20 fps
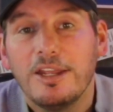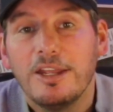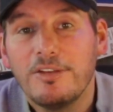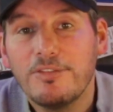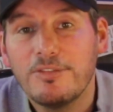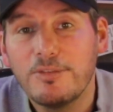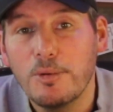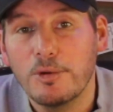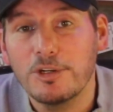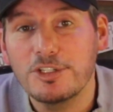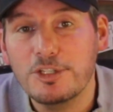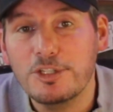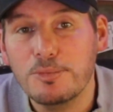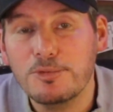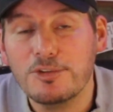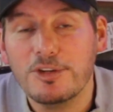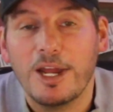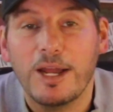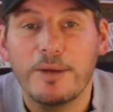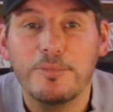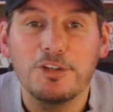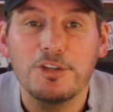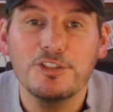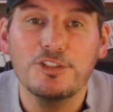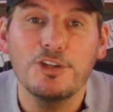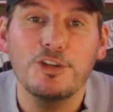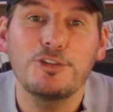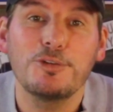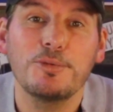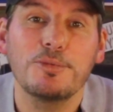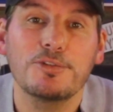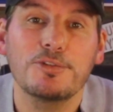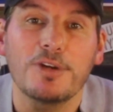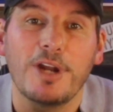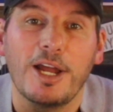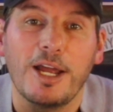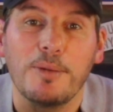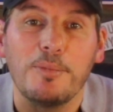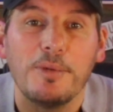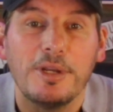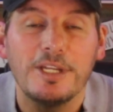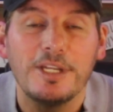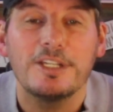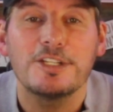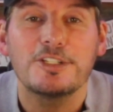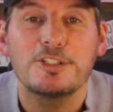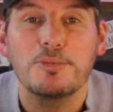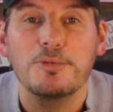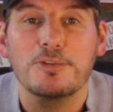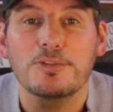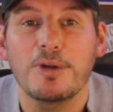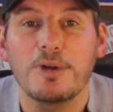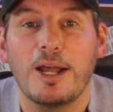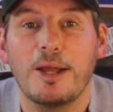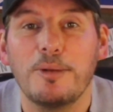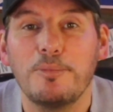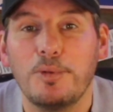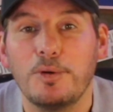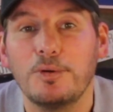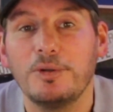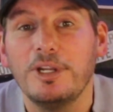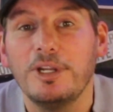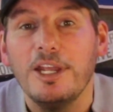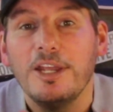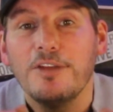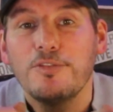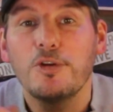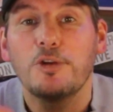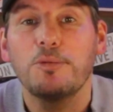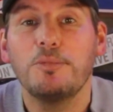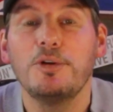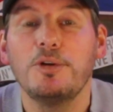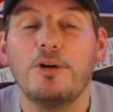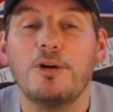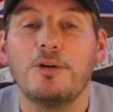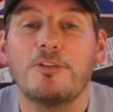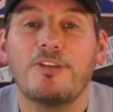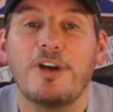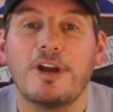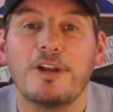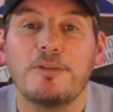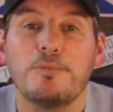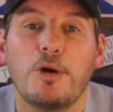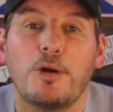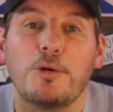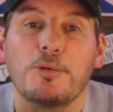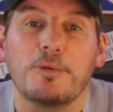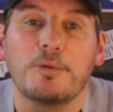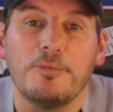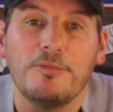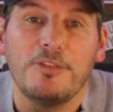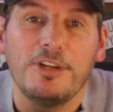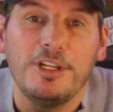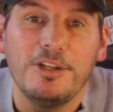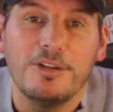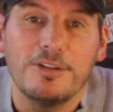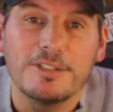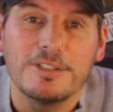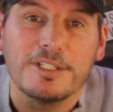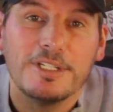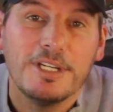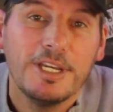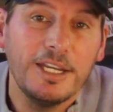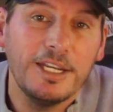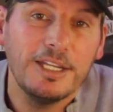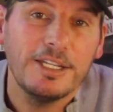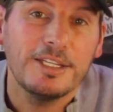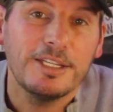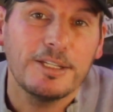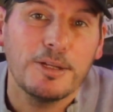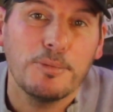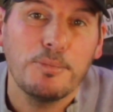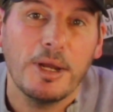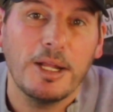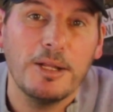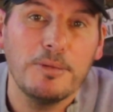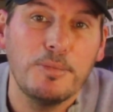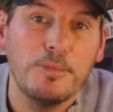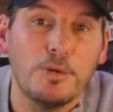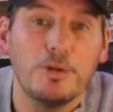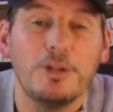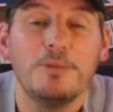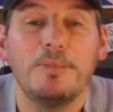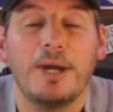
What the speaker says: If you want to subscribe, you should subscribe. Hit the subscribe button. If you want to be notified of more upcoming videos, hit the bell button.